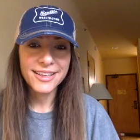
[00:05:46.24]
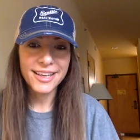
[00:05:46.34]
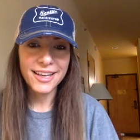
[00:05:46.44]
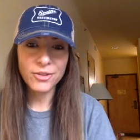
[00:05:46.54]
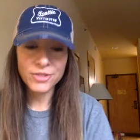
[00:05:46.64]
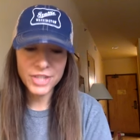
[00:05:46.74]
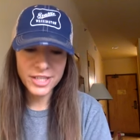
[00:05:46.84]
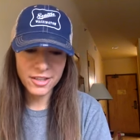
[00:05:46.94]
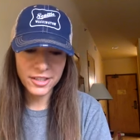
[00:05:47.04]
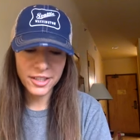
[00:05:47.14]
I know
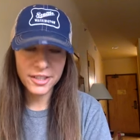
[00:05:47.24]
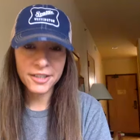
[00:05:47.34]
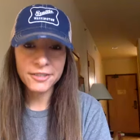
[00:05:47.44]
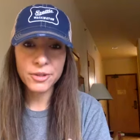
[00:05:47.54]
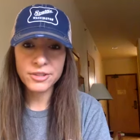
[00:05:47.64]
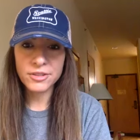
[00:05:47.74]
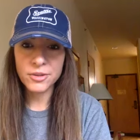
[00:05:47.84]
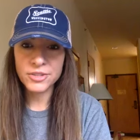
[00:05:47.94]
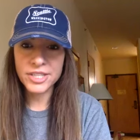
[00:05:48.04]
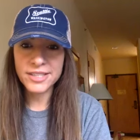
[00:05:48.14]
Jen's on here. Well,
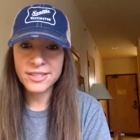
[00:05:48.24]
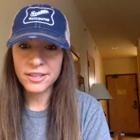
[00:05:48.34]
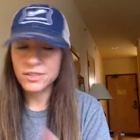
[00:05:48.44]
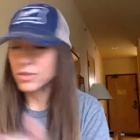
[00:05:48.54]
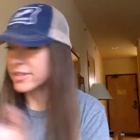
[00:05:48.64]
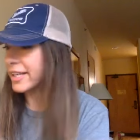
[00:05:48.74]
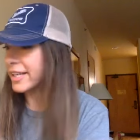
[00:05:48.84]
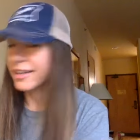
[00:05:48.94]
no, Jen's not in Tulsa.